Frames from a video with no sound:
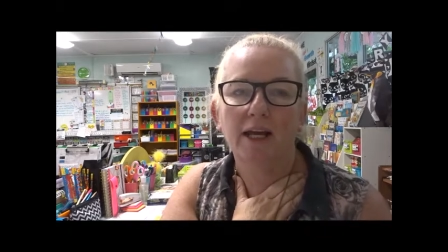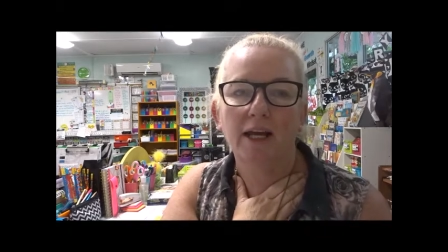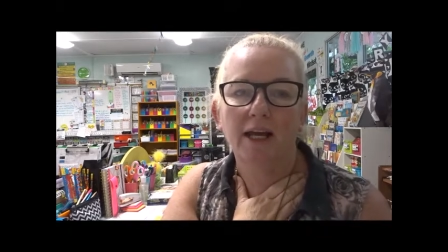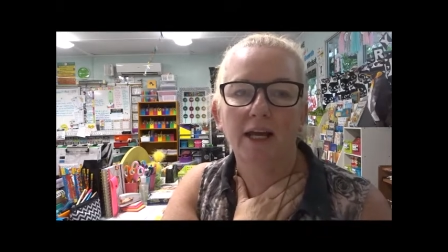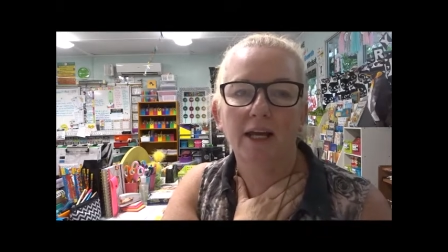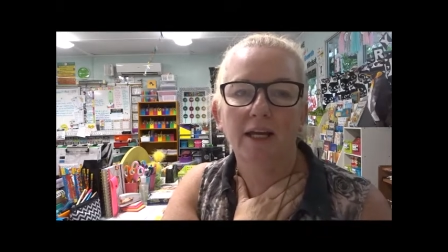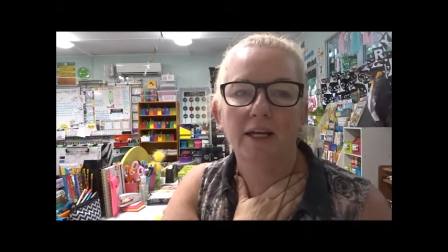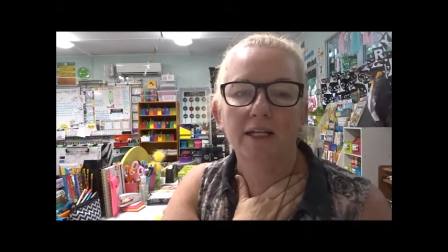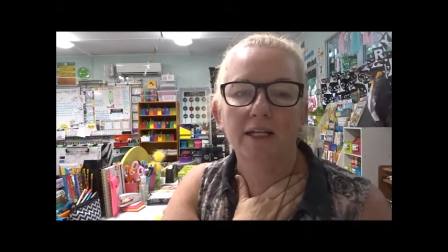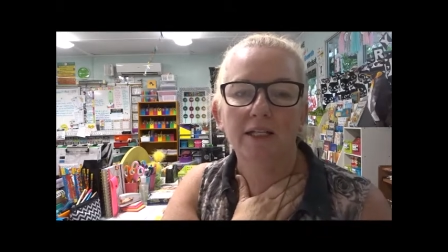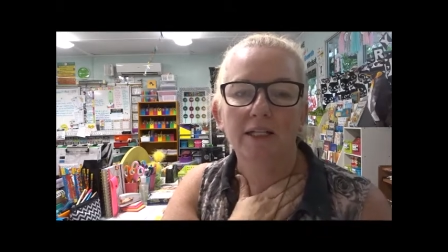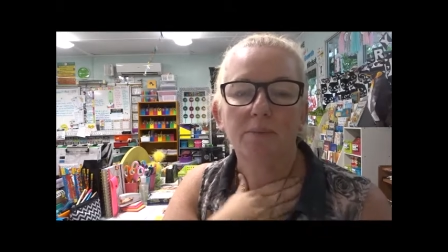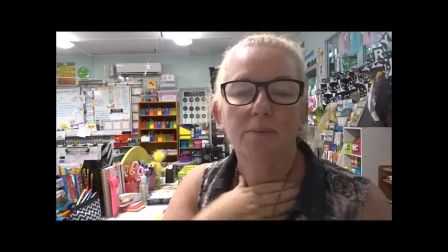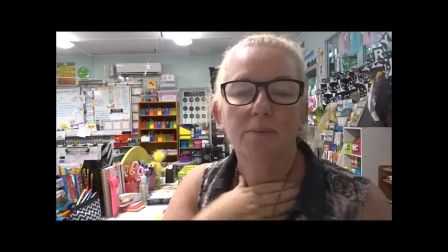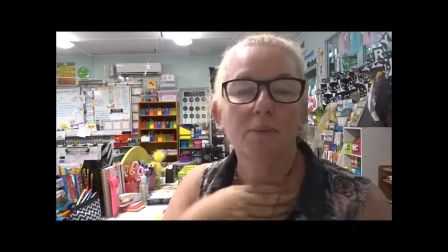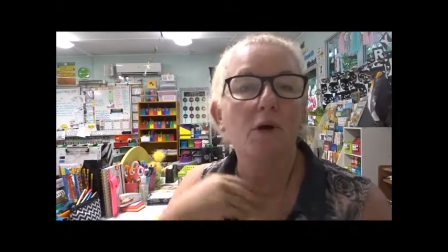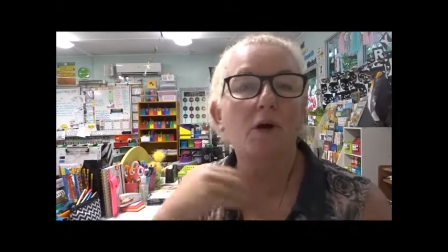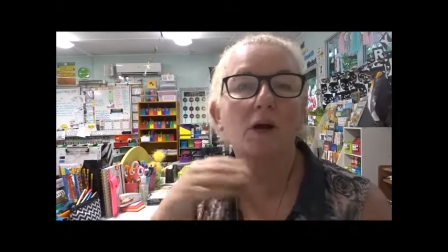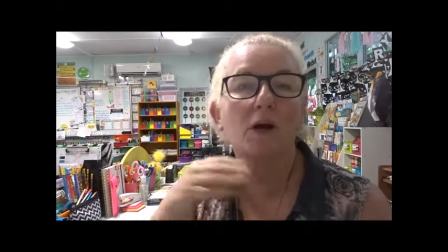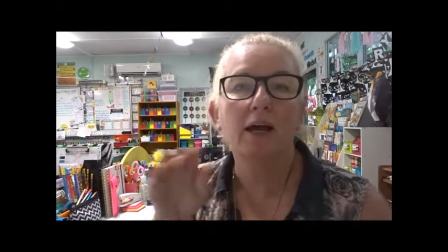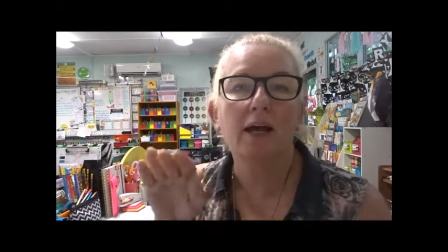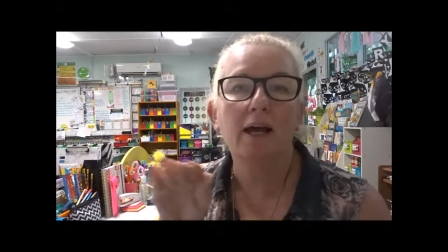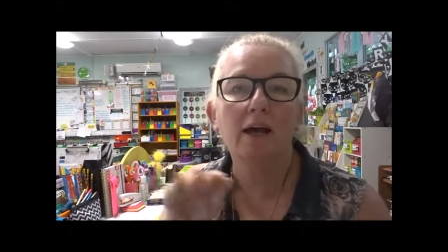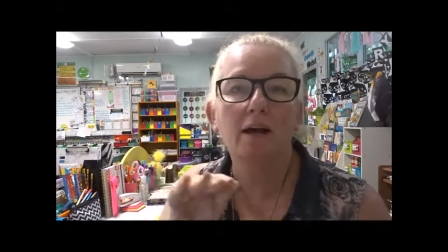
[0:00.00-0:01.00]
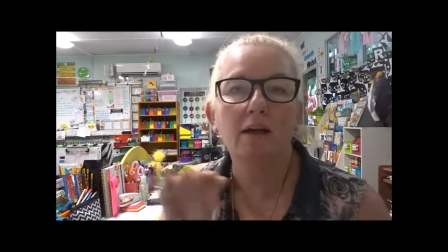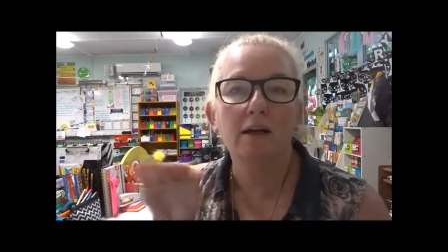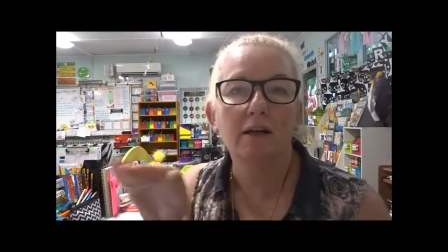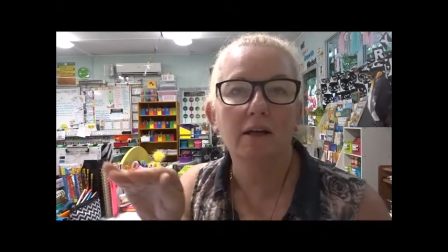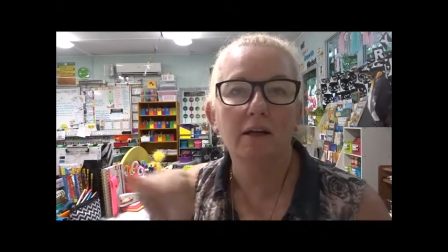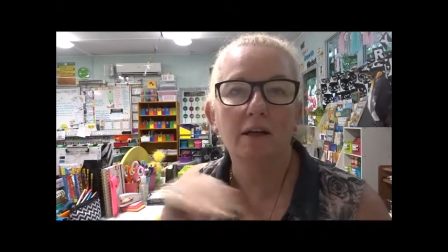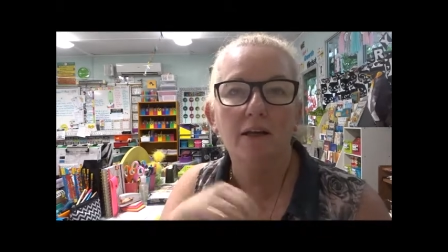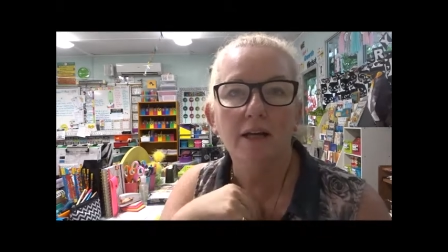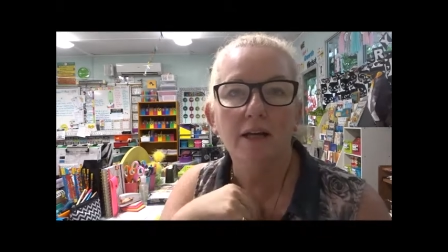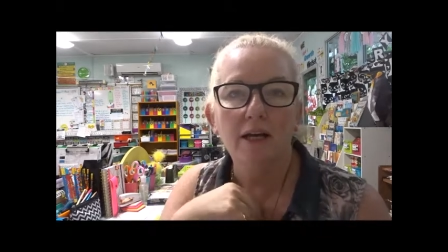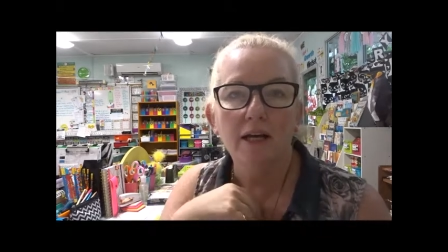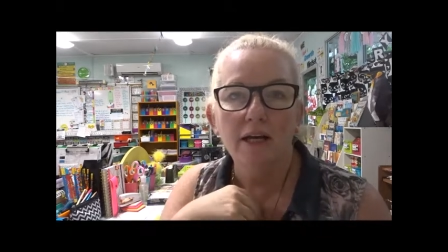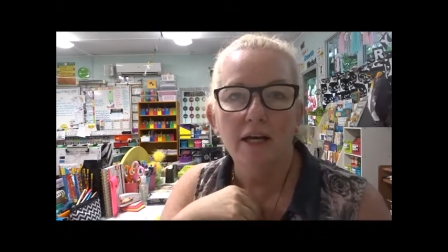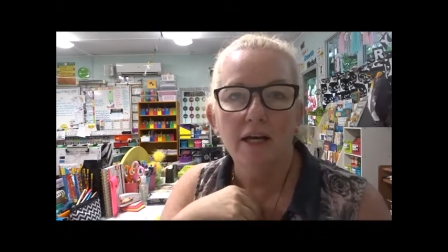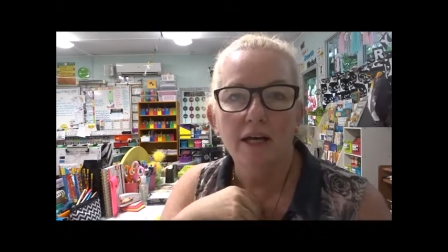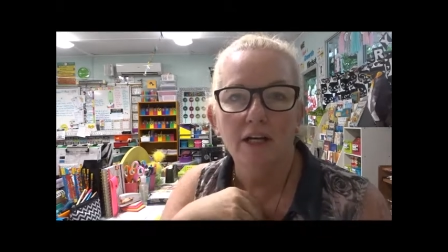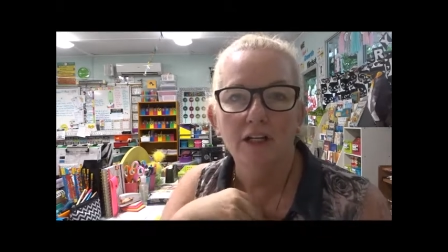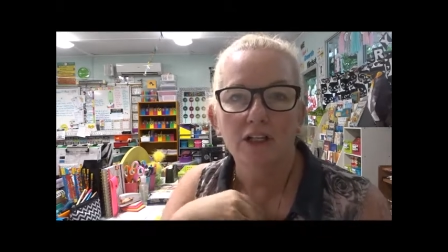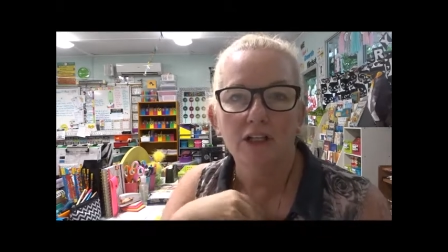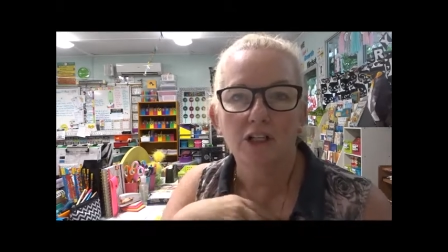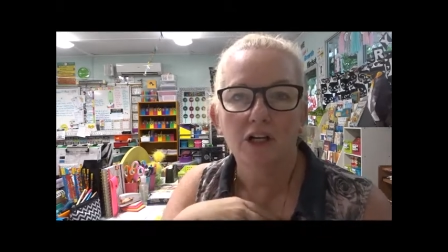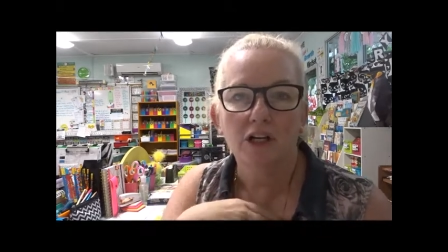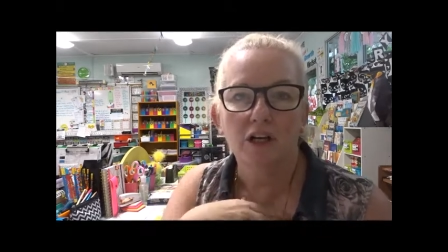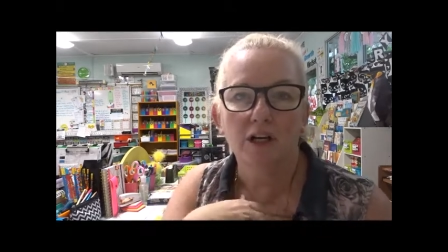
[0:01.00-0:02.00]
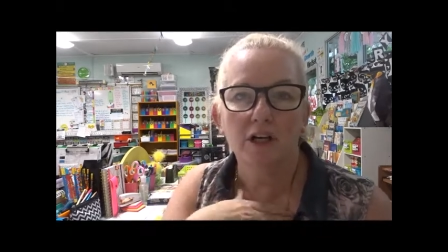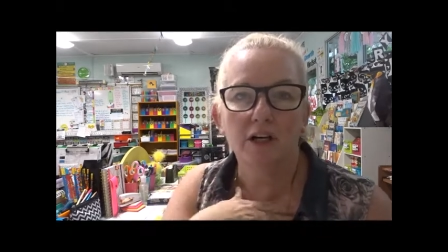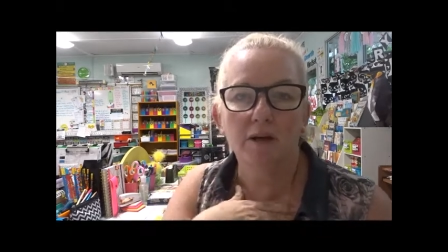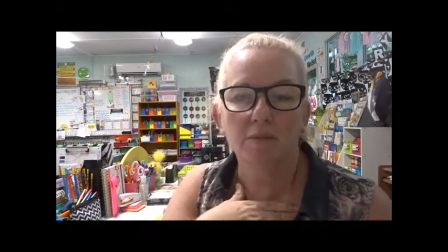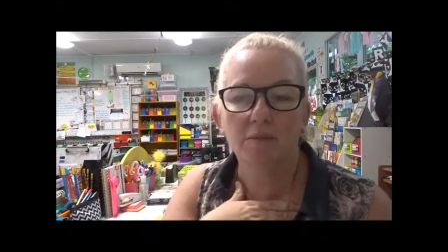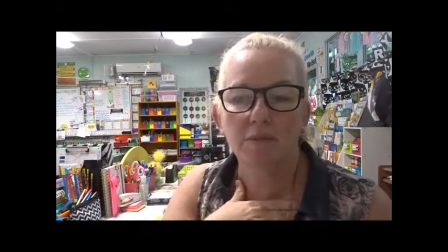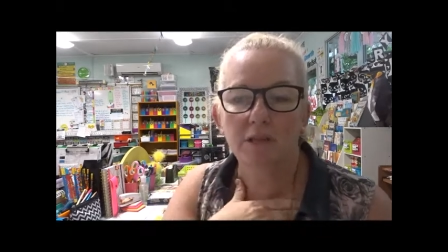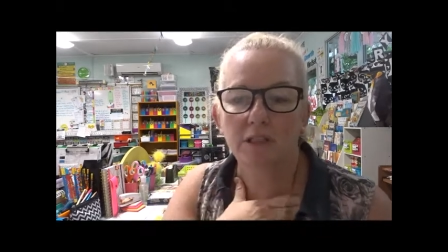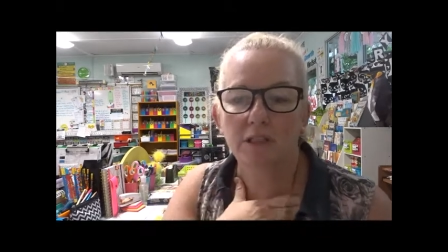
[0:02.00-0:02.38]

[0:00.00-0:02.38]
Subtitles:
and block out a time.